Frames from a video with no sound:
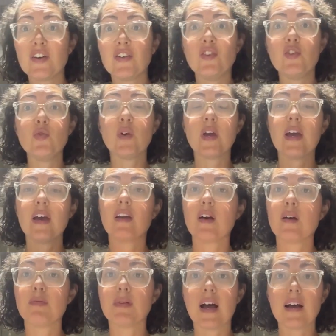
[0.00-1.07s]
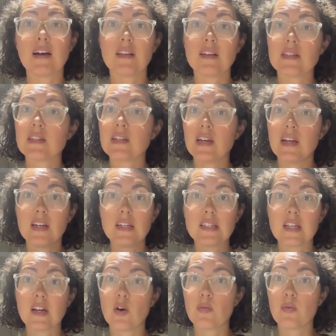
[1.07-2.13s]
you can apply this to any
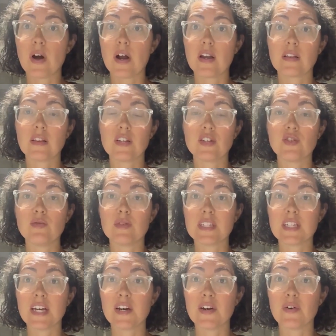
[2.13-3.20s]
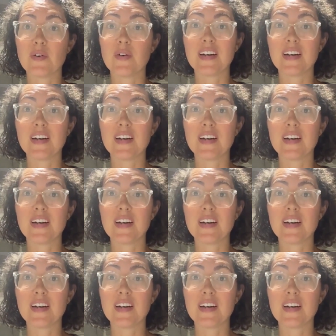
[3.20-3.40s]
single product that you sell.